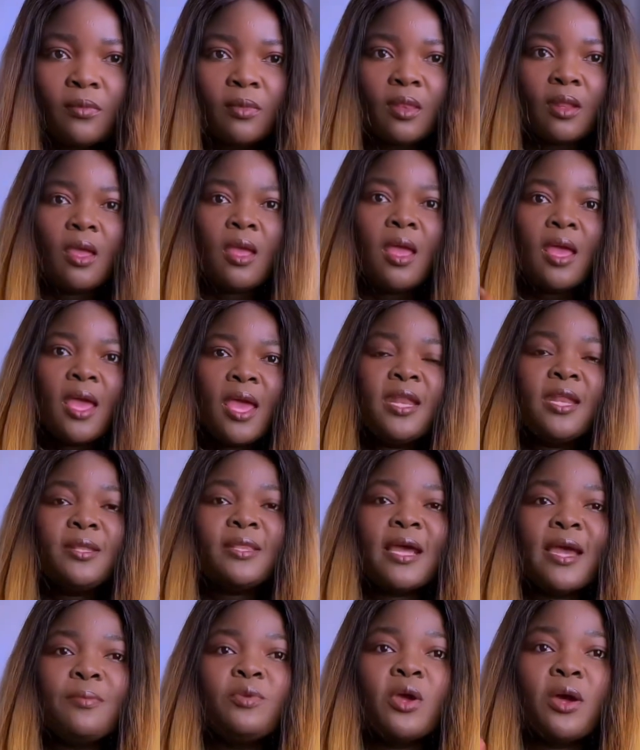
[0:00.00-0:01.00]
anytime you
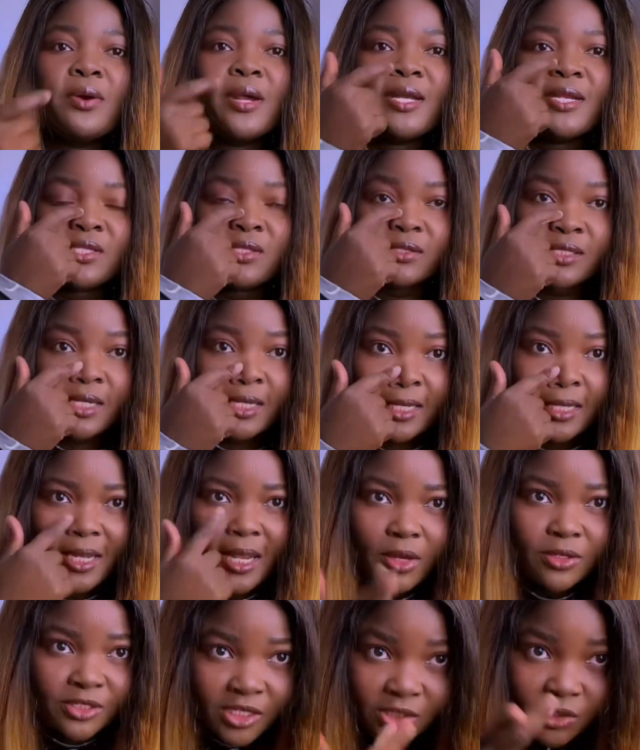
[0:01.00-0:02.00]
are ready to take it out,
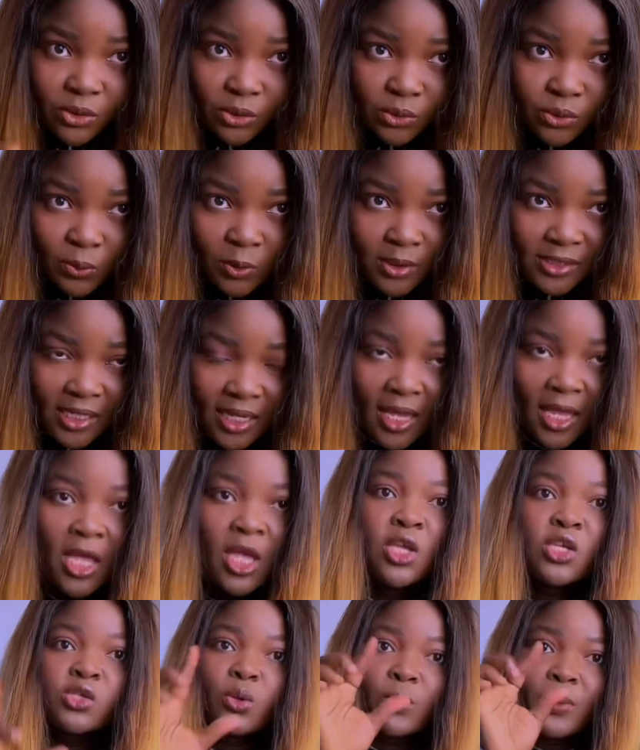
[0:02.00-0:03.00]
just use water. So
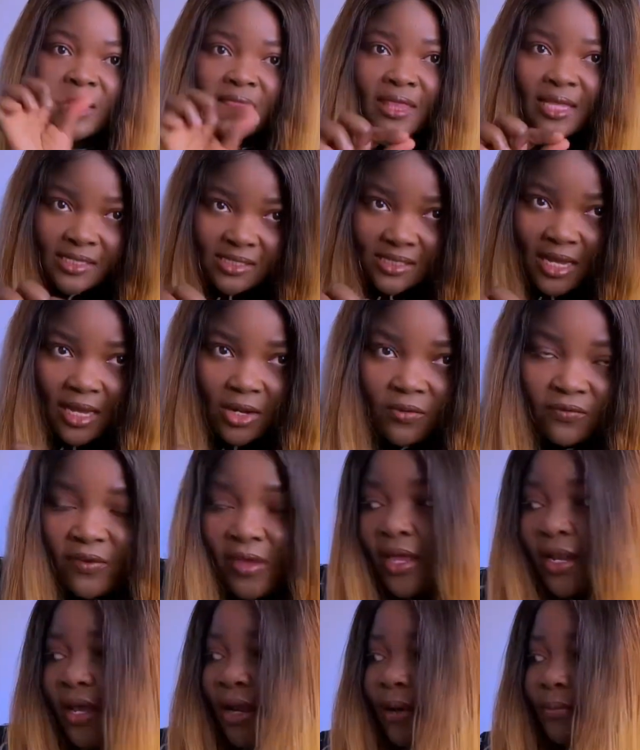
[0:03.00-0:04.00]
with this kind of hair that
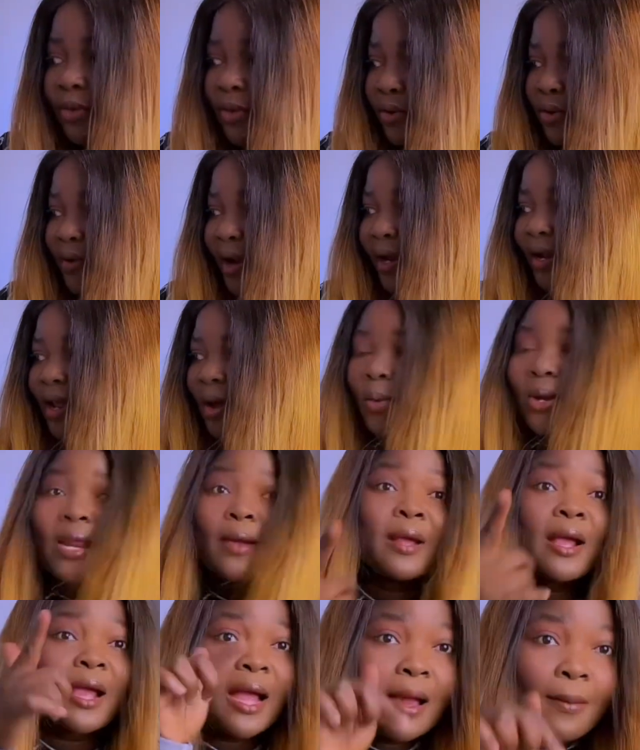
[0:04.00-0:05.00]
I'm doing right now, when I'll
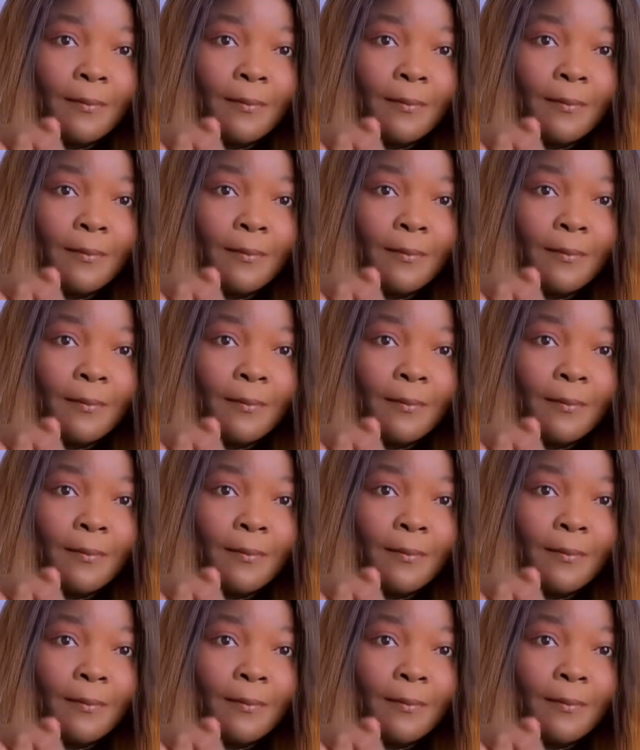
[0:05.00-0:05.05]
come back